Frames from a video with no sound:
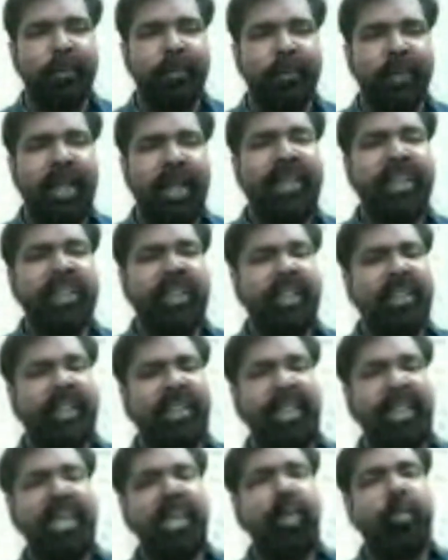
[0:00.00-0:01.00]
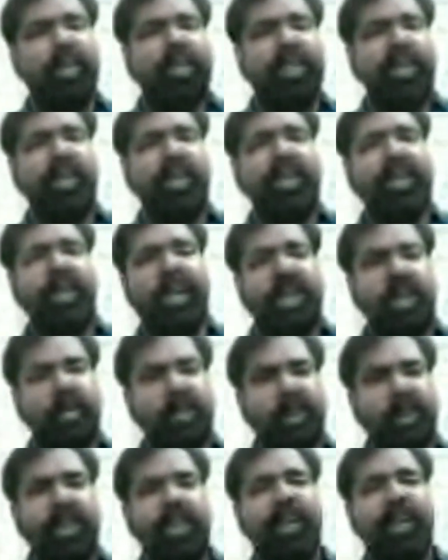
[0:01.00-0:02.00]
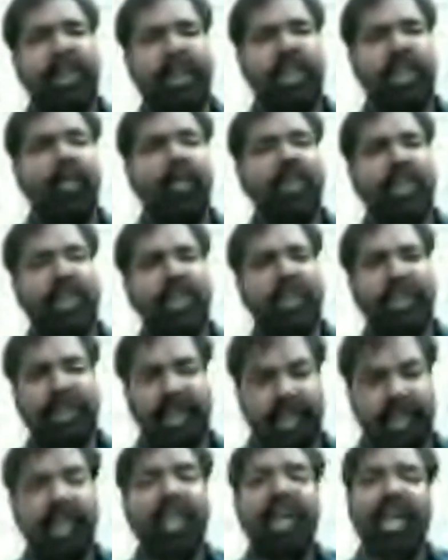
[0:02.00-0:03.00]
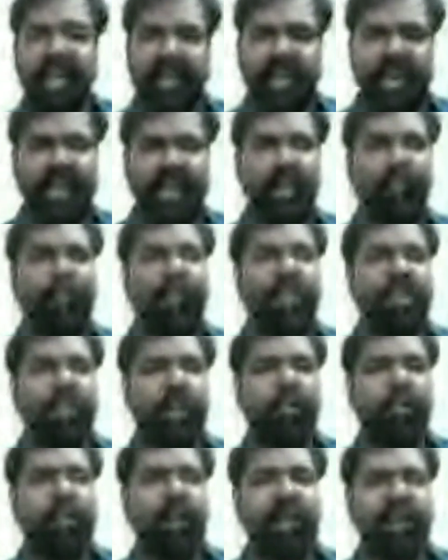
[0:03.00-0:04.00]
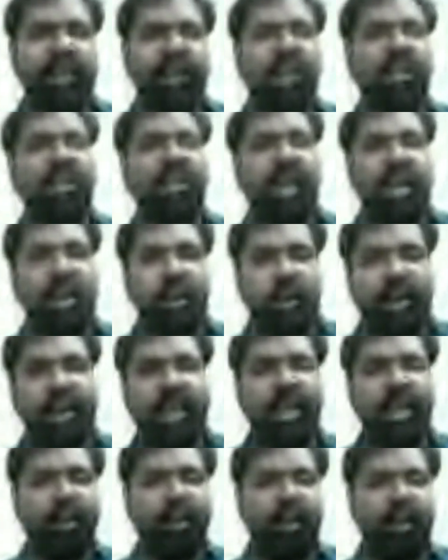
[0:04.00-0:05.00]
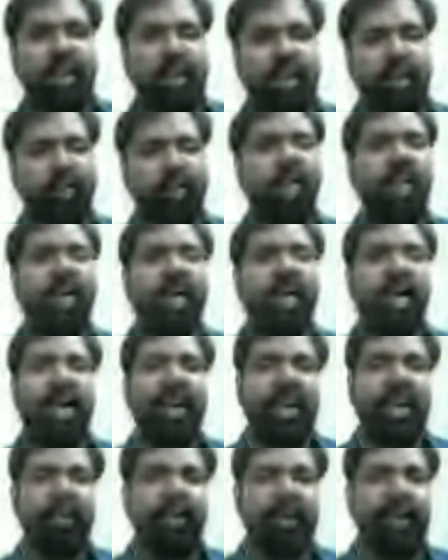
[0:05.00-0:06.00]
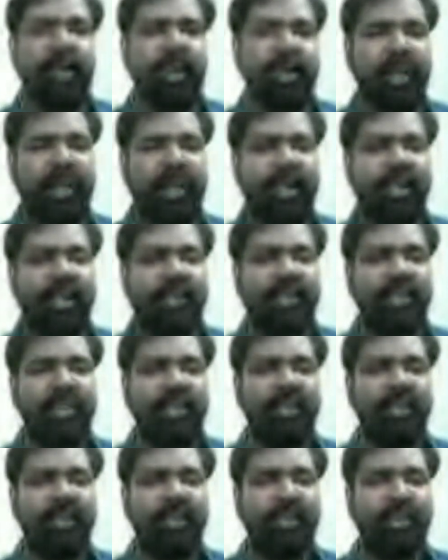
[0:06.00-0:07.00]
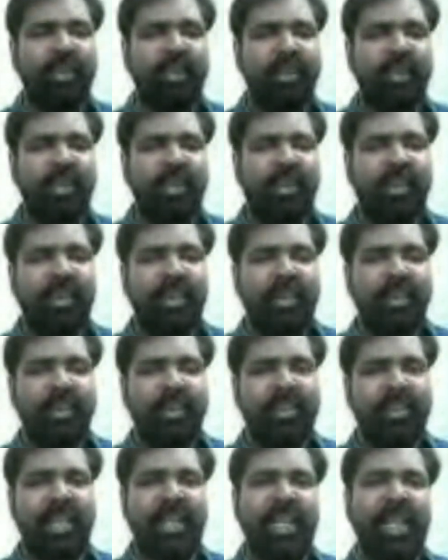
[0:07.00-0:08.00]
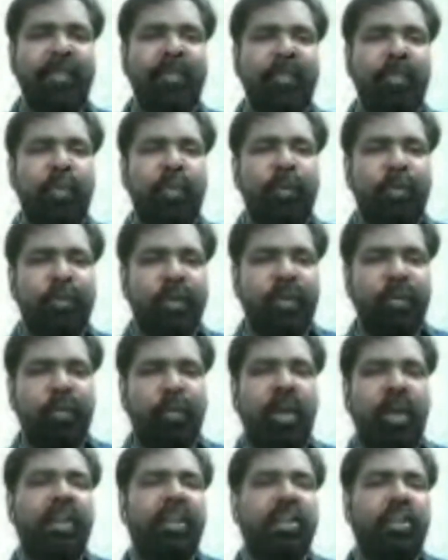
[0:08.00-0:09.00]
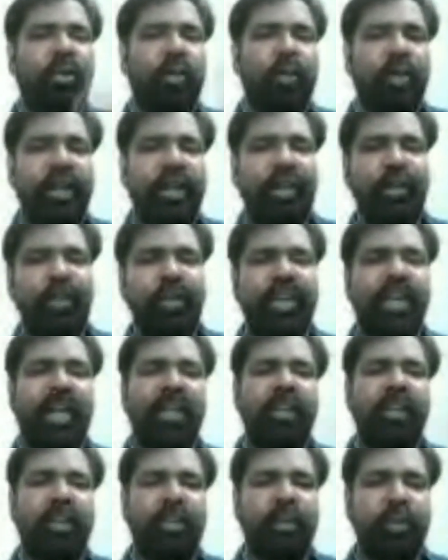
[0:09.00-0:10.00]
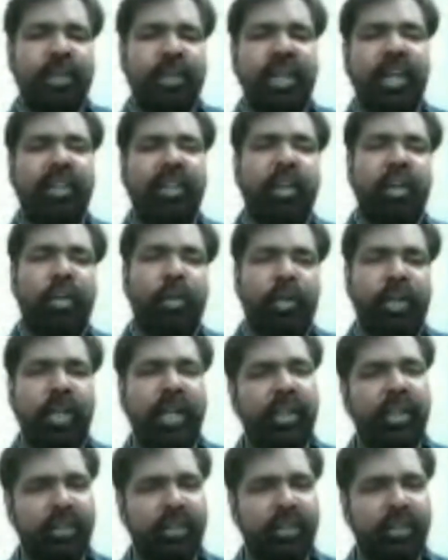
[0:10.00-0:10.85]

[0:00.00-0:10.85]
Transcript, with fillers: It is a tale within a tale within a tale within a tale. Again, a feature of Panchatantra or again a feature of Arabian Nights. Salim moves from one story to the other to the other to the other.